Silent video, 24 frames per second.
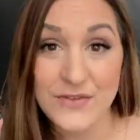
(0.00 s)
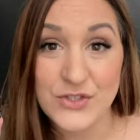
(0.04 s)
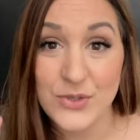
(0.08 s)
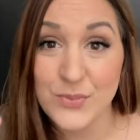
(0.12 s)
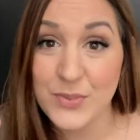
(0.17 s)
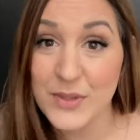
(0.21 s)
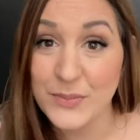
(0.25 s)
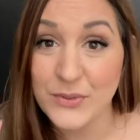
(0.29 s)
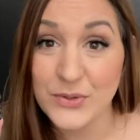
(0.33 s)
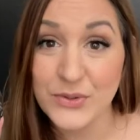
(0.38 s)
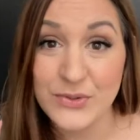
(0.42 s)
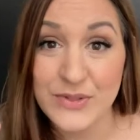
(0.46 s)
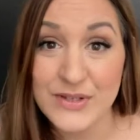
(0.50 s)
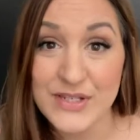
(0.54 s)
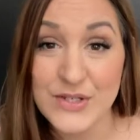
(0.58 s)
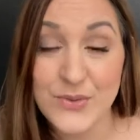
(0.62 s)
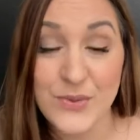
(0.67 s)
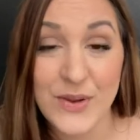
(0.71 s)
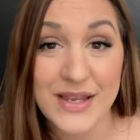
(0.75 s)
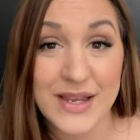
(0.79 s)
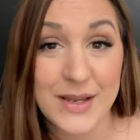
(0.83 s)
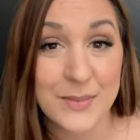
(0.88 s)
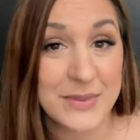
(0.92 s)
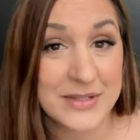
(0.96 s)
2 people who need to
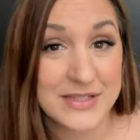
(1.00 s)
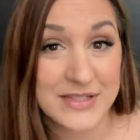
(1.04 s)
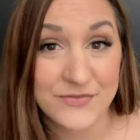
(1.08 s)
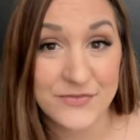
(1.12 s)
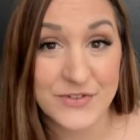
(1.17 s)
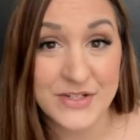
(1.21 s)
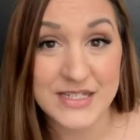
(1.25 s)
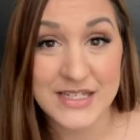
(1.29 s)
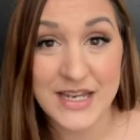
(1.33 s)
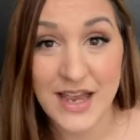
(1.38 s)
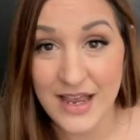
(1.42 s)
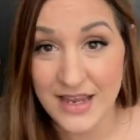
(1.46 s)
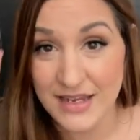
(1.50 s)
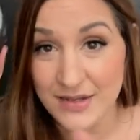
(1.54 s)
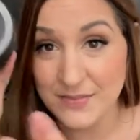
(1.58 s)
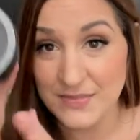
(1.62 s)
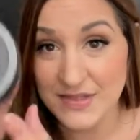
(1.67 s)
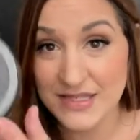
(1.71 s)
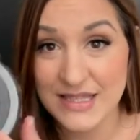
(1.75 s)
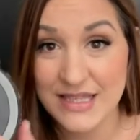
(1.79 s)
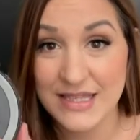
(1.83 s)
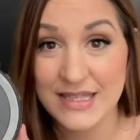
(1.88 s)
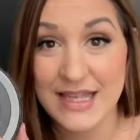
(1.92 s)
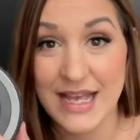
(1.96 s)
wake up at different
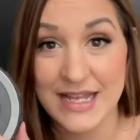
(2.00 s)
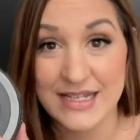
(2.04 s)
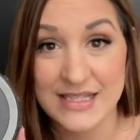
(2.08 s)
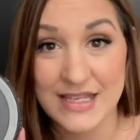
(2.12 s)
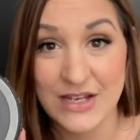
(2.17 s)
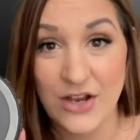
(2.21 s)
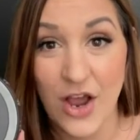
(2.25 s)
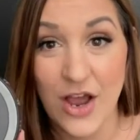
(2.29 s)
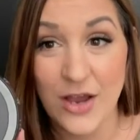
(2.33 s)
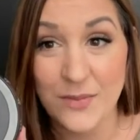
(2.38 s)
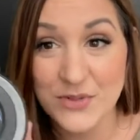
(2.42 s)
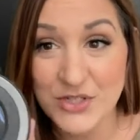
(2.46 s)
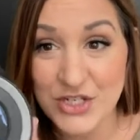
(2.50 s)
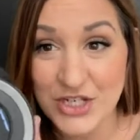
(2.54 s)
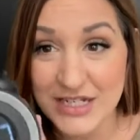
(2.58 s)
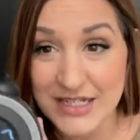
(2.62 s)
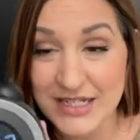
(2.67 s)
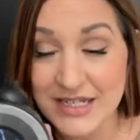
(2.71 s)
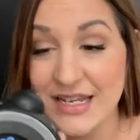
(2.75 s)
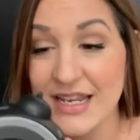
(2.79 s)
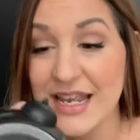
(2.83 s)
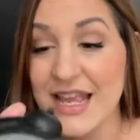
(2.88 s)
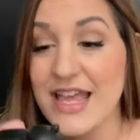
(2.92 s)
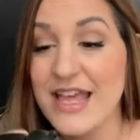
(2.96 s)
times, that's an option.
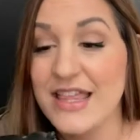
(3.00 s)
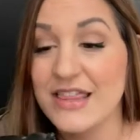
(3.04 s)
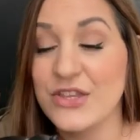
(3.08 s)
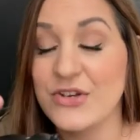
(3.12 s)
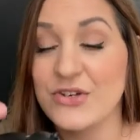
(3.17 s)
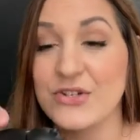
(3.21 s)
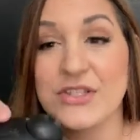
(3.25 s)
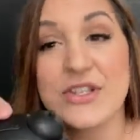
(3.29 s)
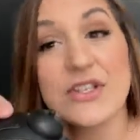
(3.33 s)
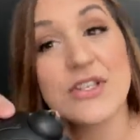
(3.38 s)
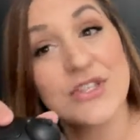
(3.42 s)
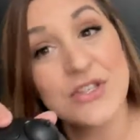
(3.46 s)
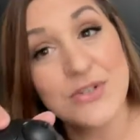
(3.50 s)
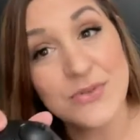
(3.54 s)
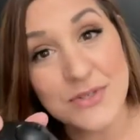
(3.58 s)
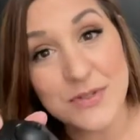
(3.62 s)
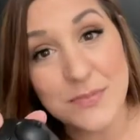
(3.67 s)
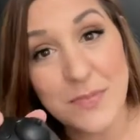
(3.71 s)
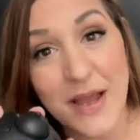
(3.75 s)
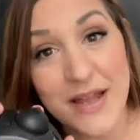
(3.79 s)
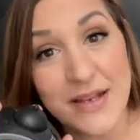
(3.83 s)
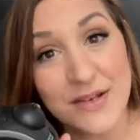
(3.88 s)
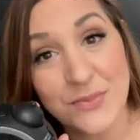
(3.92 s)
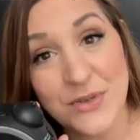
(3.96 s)
There's a snooze
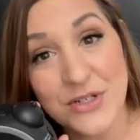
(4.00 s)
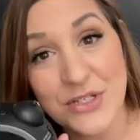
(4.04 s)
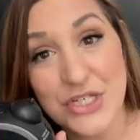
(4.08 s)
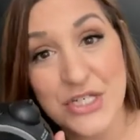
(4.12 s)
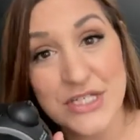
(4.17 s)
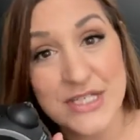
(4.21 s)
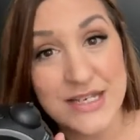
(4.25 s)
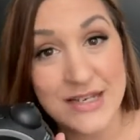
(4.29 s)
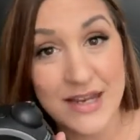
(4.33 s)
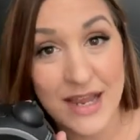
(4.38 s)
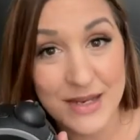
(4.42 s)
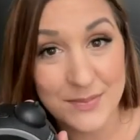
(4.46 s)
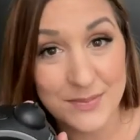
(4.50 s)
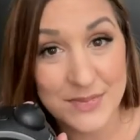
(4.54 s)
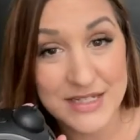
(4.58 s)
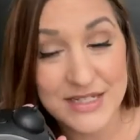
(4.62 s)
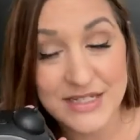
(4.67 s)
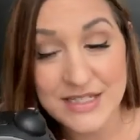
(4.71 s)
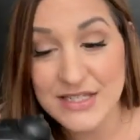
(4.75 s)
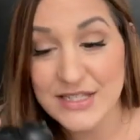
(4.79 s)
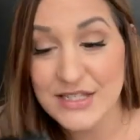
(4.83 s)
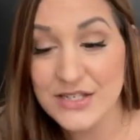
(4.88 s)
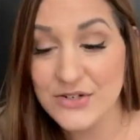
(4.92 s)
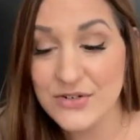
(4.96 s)
button, which is a
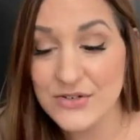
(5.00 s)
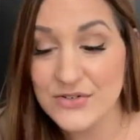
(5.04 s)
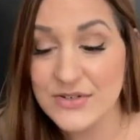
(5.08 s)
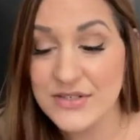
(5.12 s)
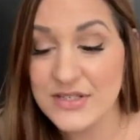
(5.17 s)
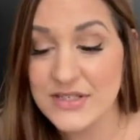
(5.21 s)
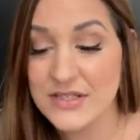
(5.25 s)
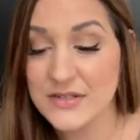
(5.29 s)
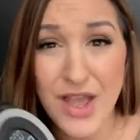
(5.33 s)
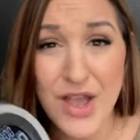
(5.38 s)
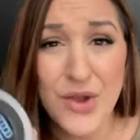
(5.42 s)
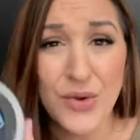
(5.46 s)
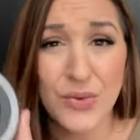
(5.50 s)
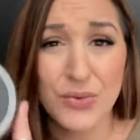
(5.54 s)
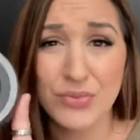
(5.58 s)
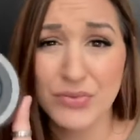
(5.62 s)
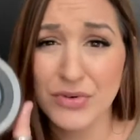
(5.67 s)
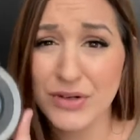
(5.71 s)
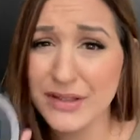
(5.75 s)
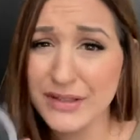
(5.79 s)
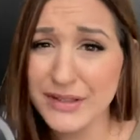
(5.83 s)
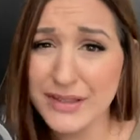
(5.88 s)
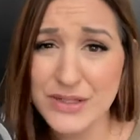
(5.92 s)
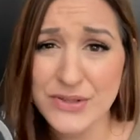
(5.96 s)
9-minute snooze.
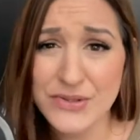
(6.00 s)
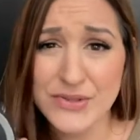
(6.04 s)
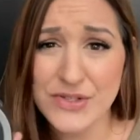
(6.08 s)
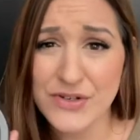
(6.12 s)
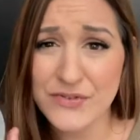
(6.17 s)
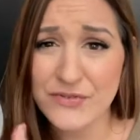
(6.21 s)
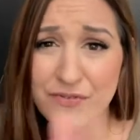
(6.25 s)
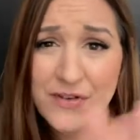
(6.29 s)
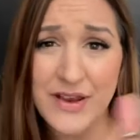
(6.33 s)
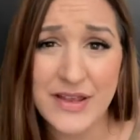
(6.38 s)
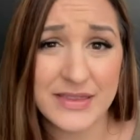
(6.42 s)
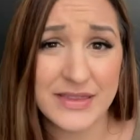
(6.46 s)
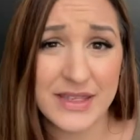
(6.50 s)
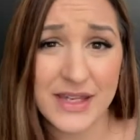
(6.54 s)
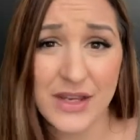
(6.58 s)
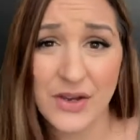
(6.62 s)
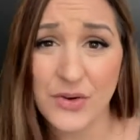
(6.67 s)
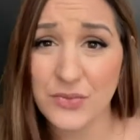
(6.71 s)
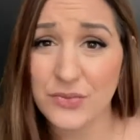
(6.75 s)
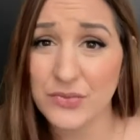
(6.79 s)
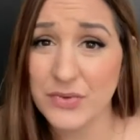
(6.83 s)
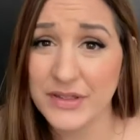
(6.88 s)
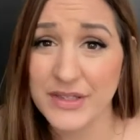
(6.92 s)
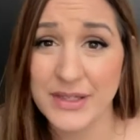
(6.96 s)
Really user-friendly,
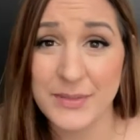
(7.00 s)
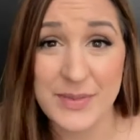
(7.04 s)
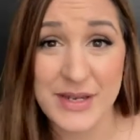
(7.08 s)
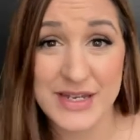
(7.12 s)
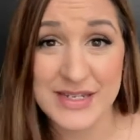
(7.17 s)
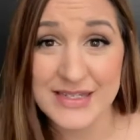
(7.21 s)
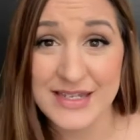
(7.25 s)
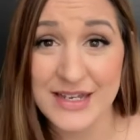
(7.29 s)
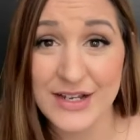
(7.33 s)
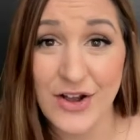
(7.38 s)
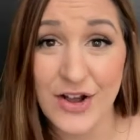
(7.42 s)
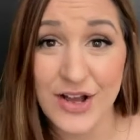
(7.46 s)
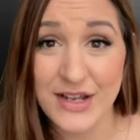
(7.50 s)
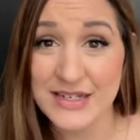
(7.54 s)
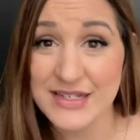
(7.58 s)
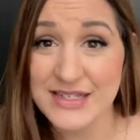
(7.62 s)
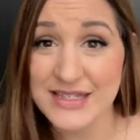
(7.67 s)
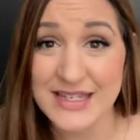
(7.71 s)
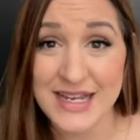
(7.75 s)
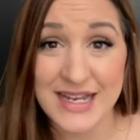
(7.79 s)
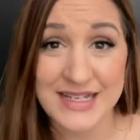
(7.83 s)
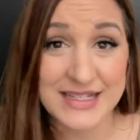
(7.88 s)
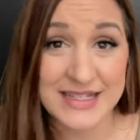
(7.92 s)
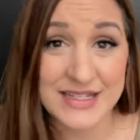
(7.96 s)
really basic.
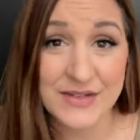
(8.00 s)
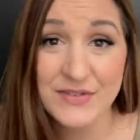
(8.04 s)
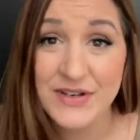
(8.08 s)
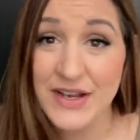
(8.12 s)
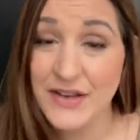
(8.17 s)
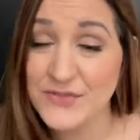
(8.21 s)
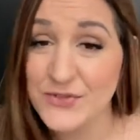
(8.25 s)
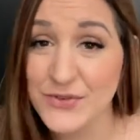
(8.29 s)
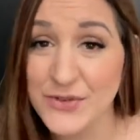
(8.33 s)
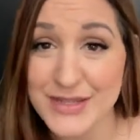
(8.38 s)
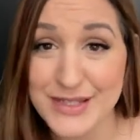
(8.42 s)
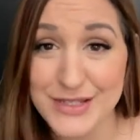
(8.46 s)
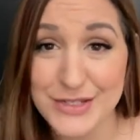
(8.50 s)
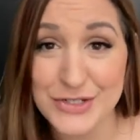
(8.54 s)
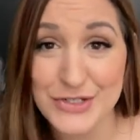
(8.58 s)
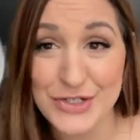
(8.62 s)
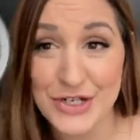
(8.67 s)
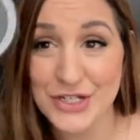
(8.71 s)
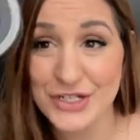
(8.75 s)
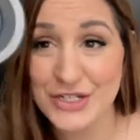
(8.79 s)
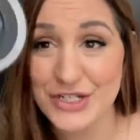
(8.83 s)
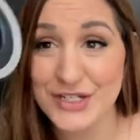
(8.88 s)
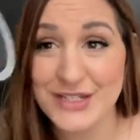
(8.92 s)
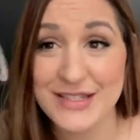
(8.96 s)
Honestly, I didn't even have to read the
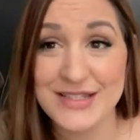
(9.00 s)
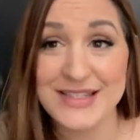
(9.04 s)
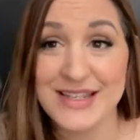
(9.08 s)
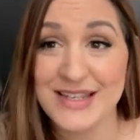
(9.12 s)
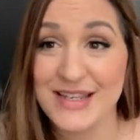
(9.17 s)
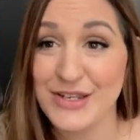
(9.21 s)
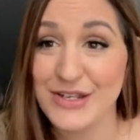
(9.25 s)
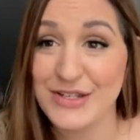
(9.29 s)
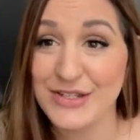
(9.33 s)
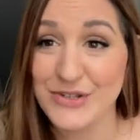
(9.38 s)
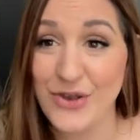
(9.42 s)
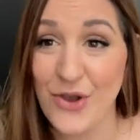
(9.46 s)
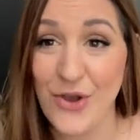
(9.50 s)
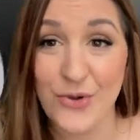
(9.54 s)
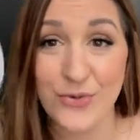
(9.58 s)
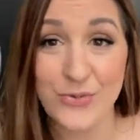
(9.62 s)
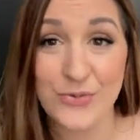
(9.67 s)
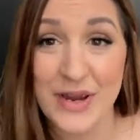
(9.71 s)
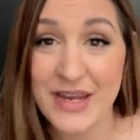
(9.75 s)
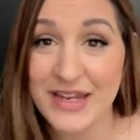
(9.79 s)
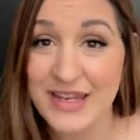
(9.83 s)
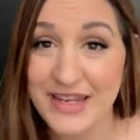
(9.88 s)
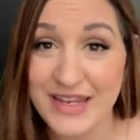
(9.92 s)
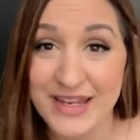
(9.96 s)
instructions. It's all
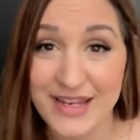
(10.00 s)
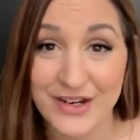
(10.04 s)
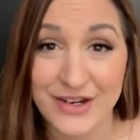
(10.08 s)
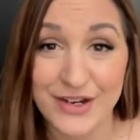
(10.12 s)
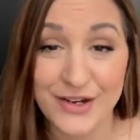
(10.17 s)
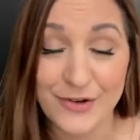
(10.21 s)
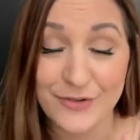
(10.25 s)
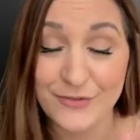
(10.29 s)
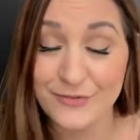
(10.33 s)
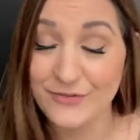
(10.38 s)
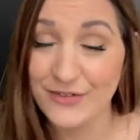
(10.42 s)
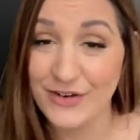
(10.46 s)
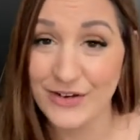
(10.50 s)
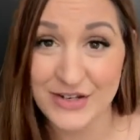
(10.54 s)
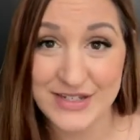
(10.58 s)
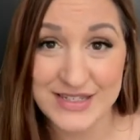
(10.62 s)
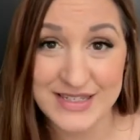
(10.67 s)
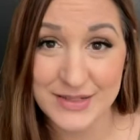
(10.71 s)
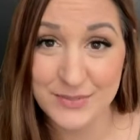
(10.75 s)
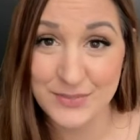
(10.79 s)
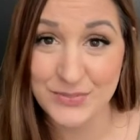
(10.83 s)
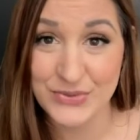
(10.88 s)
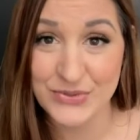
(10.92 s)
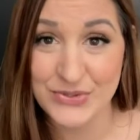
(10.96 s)
right here, very
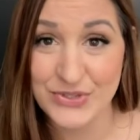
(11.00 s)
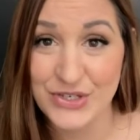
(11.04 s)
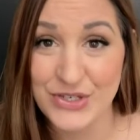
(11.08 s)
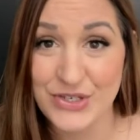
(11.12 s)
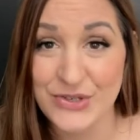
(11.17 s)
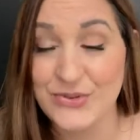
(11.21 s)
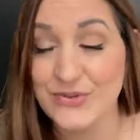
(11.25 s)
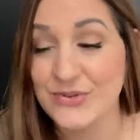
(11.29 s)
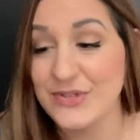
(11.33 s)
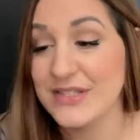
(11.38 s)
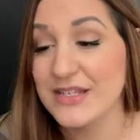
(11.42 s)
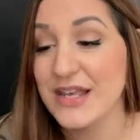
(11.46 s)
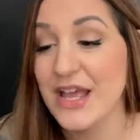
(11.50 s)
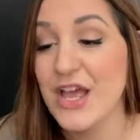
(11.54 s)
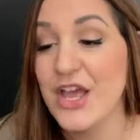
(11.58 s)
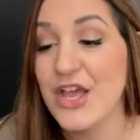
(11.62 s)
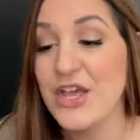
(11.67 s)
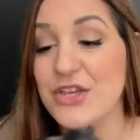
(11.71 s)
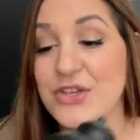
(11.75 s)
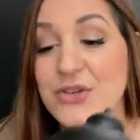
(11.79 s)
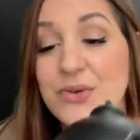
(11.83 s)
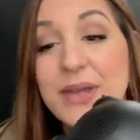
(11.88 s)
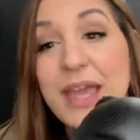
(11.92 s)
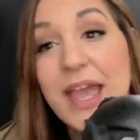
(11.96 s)
simple to use.
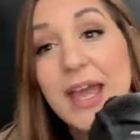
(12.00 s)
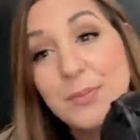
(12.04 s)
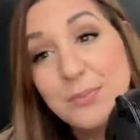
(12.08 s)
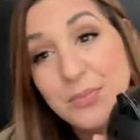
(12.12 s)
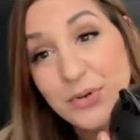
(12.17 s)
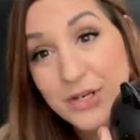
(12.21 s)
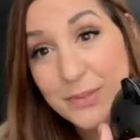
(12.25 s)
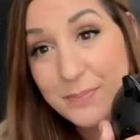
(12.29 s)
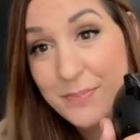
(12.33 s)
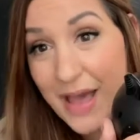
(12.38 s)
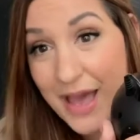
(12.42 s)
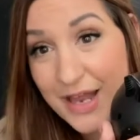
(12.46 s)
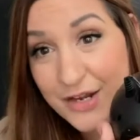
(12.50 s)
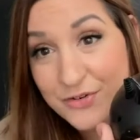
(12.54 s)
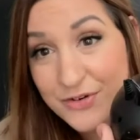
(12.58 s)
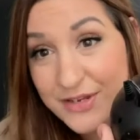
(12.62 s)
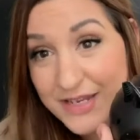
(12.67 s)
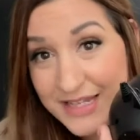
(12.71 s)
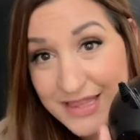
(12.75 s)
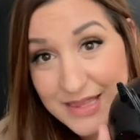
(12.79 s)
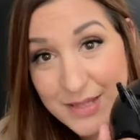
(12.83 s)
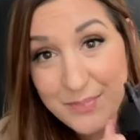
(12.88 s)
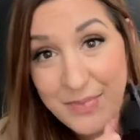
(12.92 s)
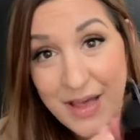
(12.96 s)
You can put a
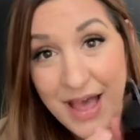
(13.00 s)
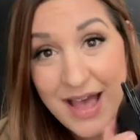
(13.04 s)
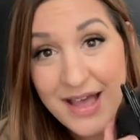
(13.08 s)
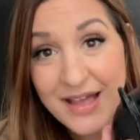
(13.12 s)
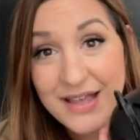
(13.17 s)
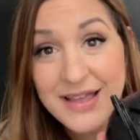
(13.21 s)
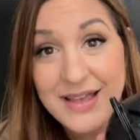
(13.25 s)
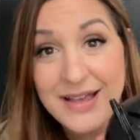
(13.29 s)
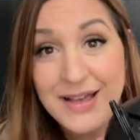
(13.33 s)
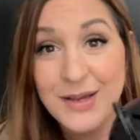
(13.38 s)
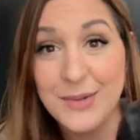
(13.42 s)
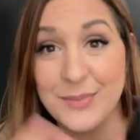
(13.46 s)
battery in the back,